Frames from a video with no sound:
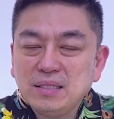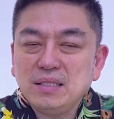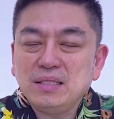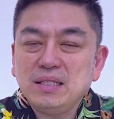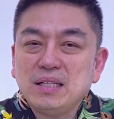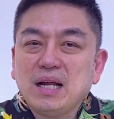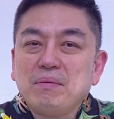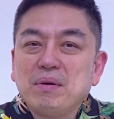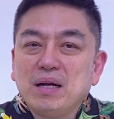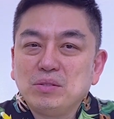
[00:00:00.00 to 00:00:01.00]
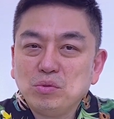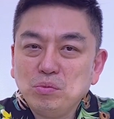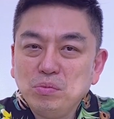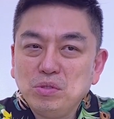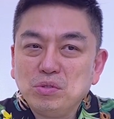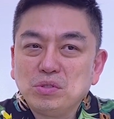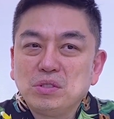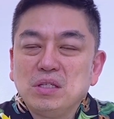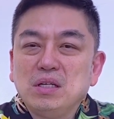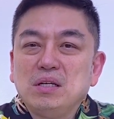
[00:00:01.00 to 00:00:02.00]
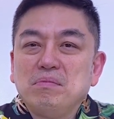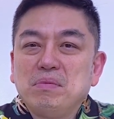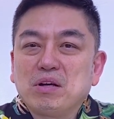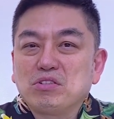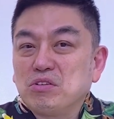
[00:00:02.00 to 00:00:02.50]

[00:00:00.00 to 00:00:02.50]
nasisira ang mga tubules because